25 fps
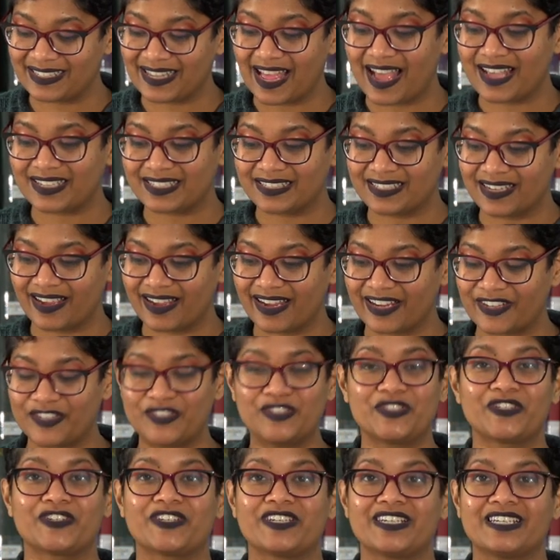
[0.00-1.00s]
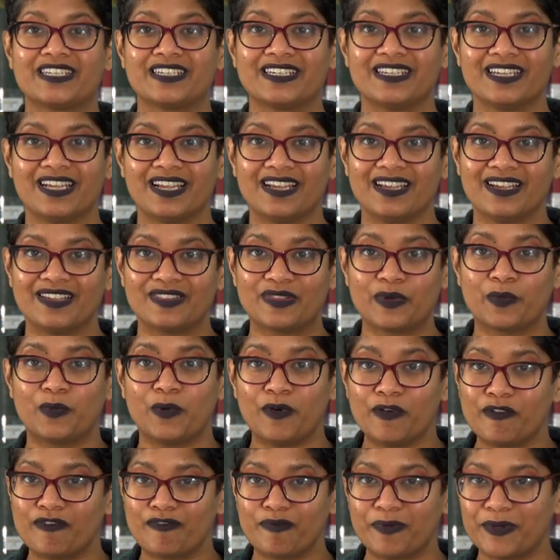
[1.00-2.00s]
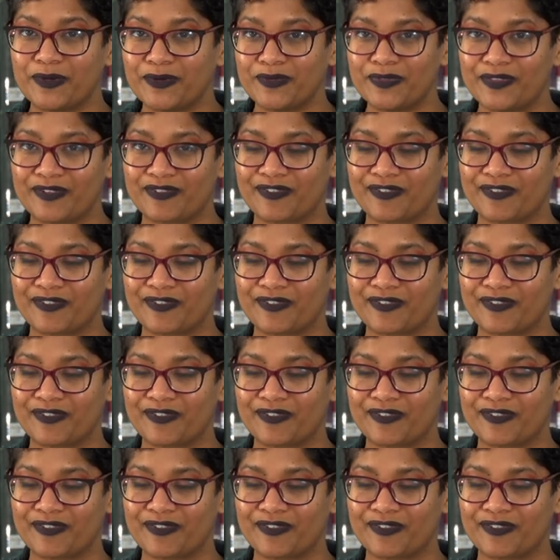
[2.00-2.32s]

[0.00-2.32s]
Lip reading: last night during the wolf moon,